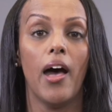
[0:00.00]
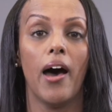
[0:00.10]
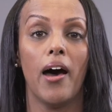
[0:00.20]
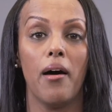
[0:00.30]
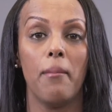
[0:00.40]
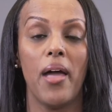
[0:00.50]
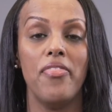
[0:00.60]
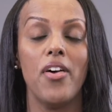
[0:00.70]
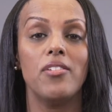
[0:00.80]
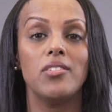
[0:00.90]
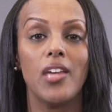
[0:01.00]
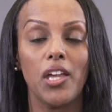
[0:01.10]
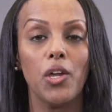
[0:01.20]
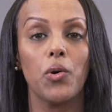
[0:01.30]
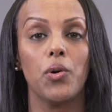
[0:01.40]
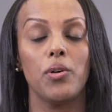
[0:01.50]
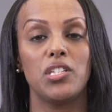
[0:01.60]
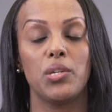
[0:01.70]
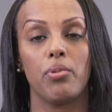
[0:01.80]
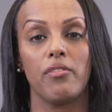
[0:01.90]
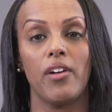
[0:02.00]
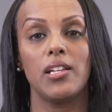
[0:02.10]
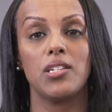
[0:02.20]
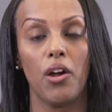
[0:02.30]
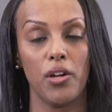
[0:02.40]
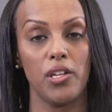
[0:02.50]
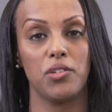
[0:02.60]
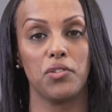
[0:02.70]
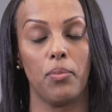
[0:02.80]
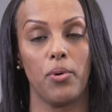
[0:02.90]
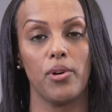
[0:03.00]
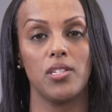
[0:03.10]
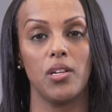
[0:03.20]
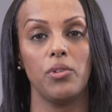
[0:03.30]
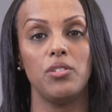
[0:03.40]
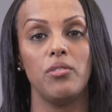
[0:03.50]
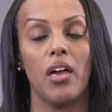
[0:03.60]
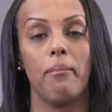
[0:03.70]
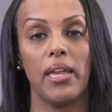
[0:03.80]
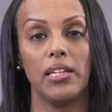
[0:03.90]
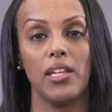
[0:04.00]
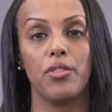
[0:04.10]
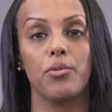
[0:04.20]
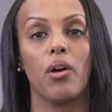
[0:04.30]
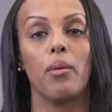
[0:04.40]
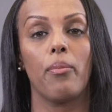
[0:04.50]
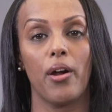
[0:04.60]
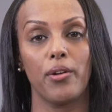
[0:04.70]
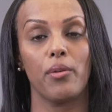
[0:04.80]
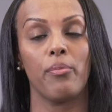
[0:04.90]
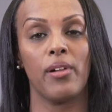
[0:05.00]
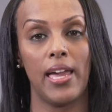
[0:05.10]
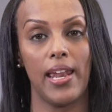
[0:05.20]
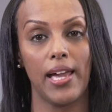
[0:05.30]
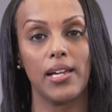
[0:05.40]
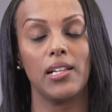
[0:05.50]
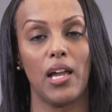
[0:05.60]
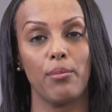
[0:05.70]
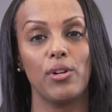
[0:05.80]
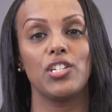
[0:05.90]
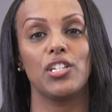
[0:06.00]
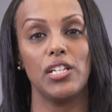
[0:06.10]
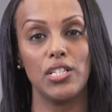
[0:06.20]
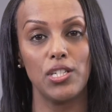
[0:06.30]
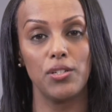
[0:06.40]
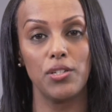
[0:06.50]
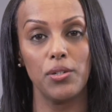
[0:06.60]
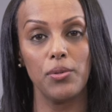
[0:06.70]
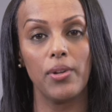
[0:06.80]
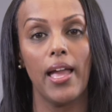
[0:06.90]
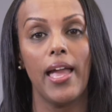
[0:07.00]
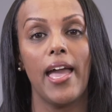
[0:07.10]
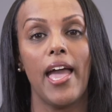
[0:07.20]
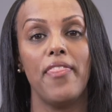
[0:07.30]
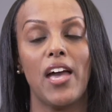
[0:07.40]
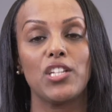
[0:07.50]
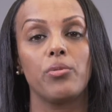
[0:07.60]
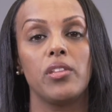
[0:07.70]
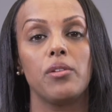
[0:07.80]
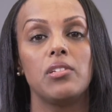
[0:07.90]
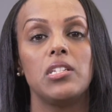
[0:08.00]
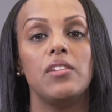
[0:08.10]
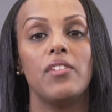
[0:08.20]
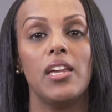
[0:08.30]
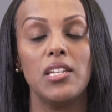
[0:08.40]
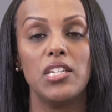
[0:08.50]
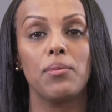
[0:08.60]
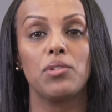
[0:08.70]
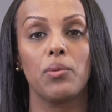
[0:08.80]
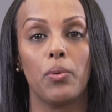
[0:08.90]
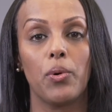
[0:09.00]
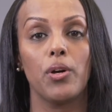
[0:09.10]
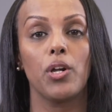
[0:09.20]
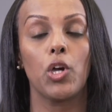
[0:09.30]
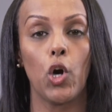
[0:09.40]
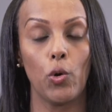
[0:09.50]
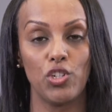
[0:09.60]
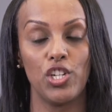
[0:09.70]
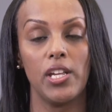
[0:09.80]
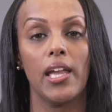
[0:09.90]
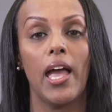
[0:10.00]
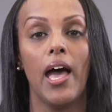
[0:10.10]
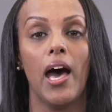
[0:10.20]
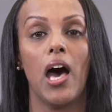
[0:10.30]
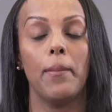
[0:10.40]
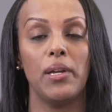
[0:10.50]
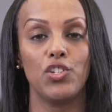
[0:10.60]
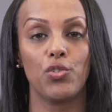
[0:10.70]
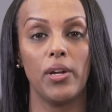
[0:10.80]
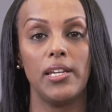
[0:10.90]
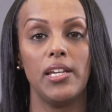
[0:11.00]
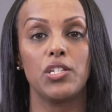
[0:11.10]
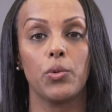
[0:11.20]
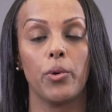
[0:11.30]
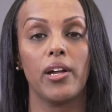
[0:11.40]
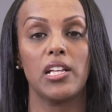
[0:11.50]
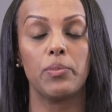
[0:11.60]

And then the second goal is to provide targeted supports, and we do that mainly through our partner Plan Act Collaboration Institute, and that's where they receive in-depth support, coaching, and training to work on